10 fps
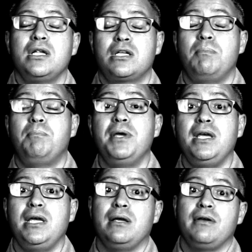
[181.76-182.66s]
to
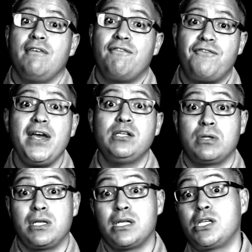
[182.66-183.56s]
be faced
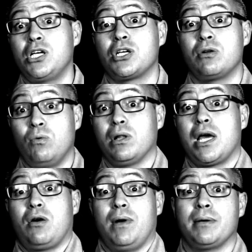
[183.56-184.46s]
with a decision. Will I
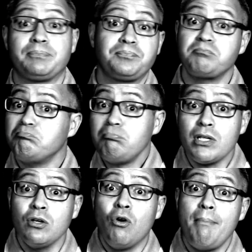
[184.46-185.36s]
quit?
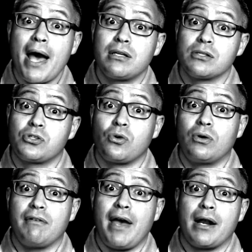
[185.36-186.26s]
Going back to the
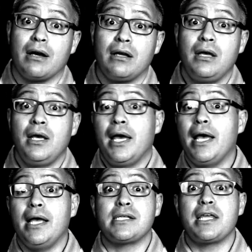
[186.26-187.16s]
story of Anna.
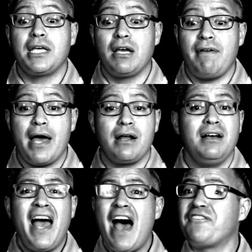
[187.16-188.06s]
As I think of Anna,
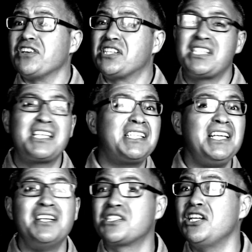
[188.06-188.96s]
after 60
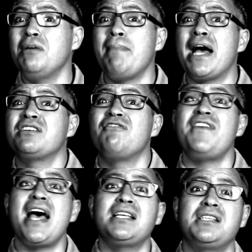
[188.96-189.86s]
years, can you imagine
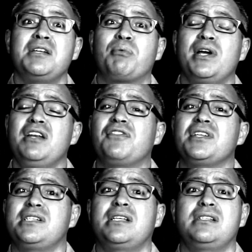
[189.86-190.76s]
fasting and praying for
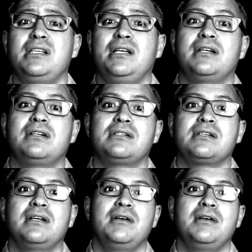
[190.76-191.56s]
60 years?